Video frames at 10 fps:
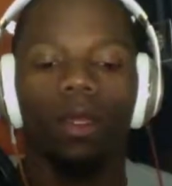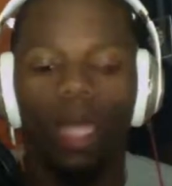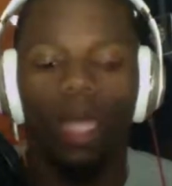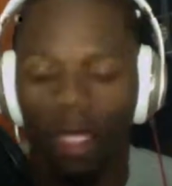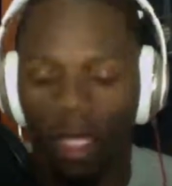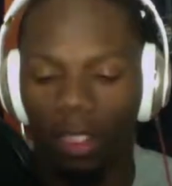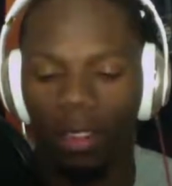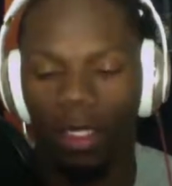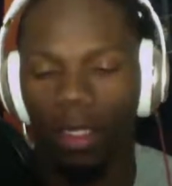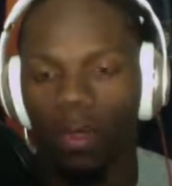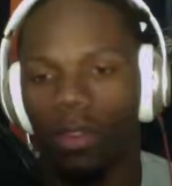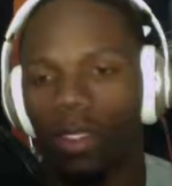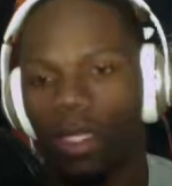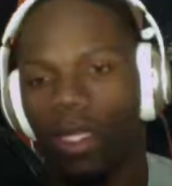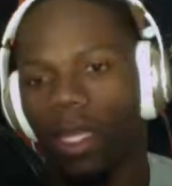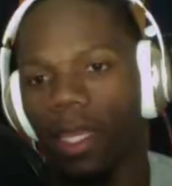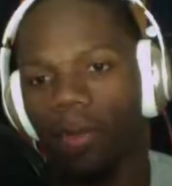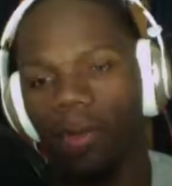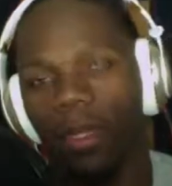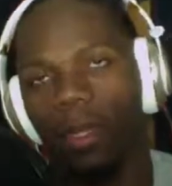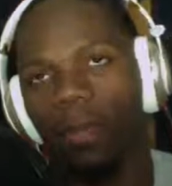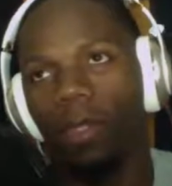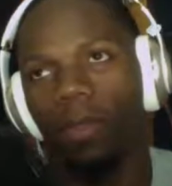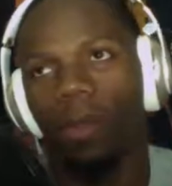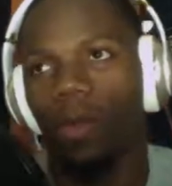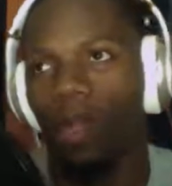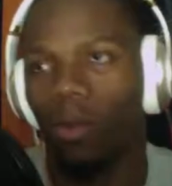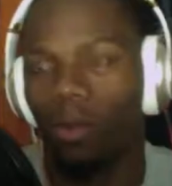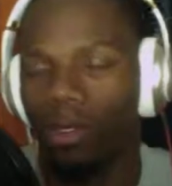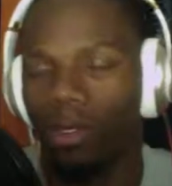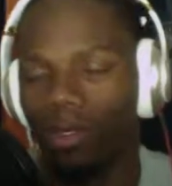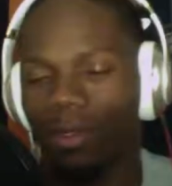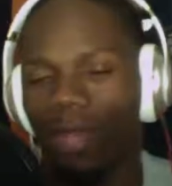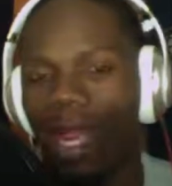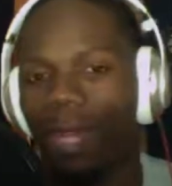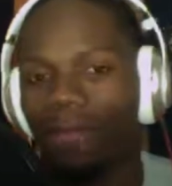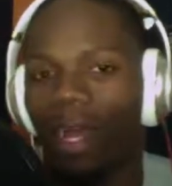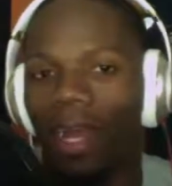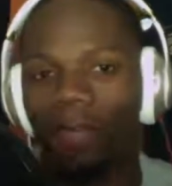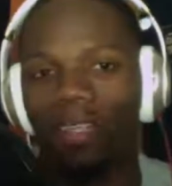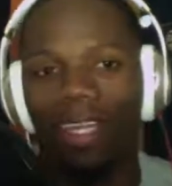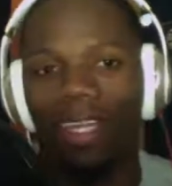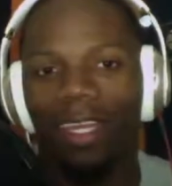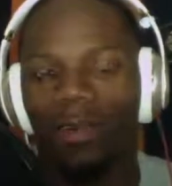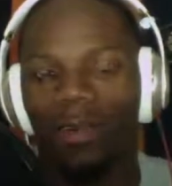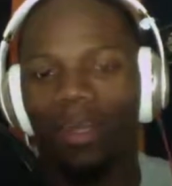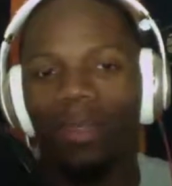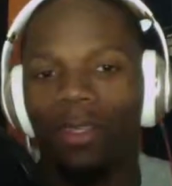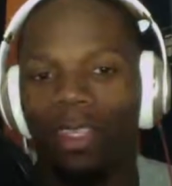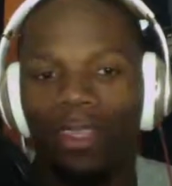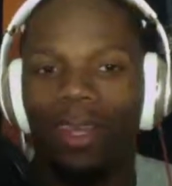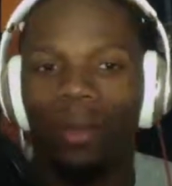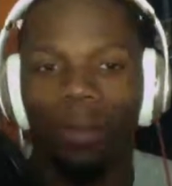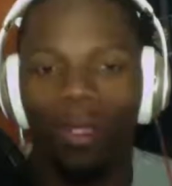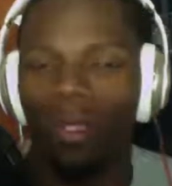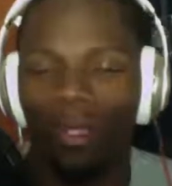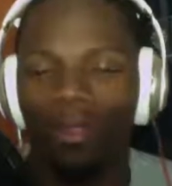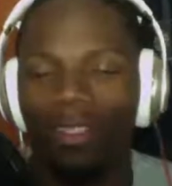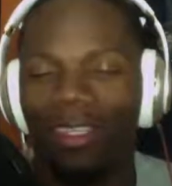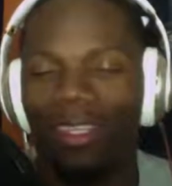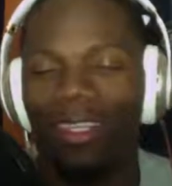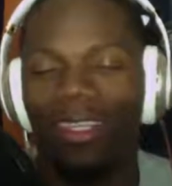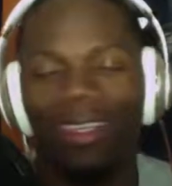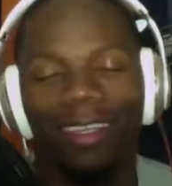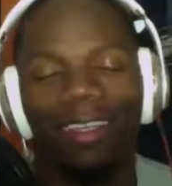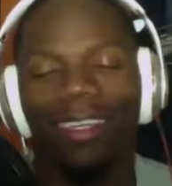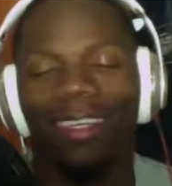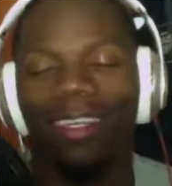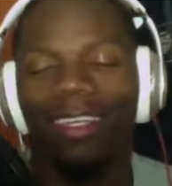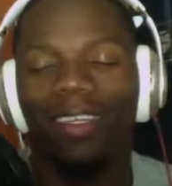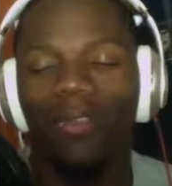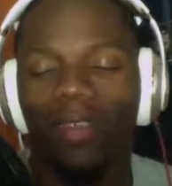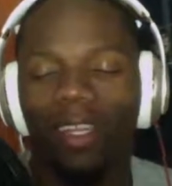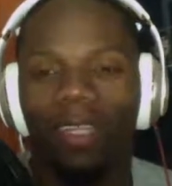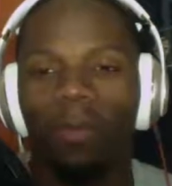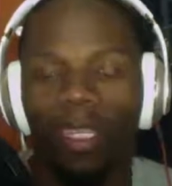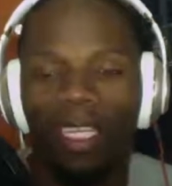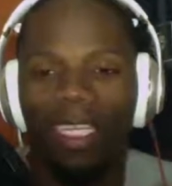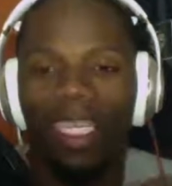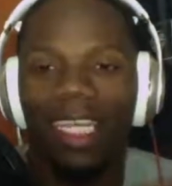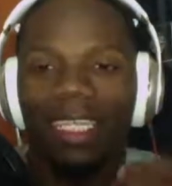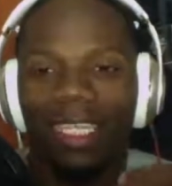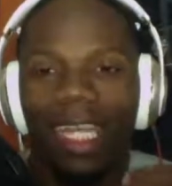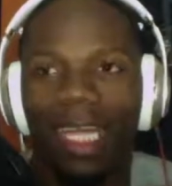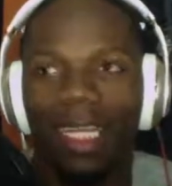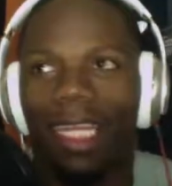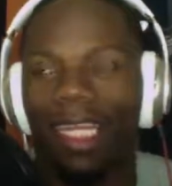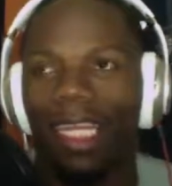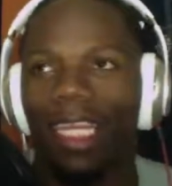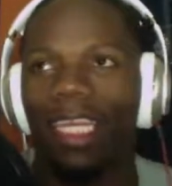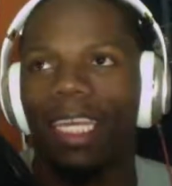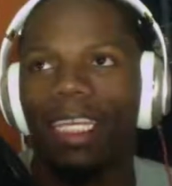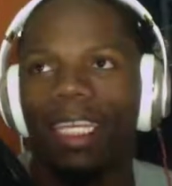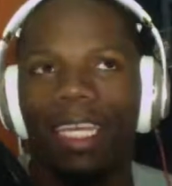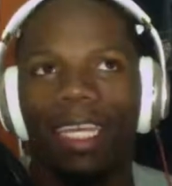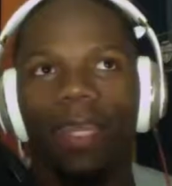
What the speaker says: Yeah, like you said, it was a good game, man. Me and my wife was high-fiving. Whenever you see Tom Brady lose, it is a good feeling because he's like that kid,